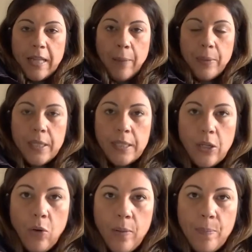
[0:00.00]
That means
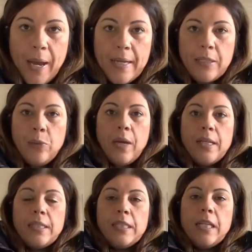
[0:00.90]
going back to it
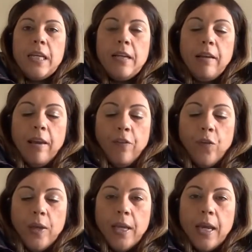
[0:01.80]
and seeing if
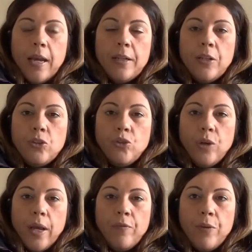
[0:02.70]
we can
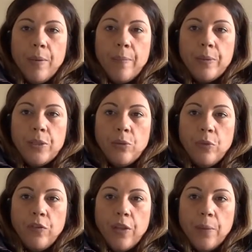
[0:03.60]
try and remember some
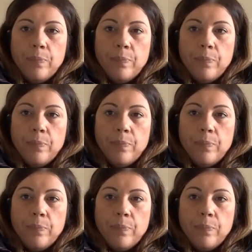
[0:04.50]
of them.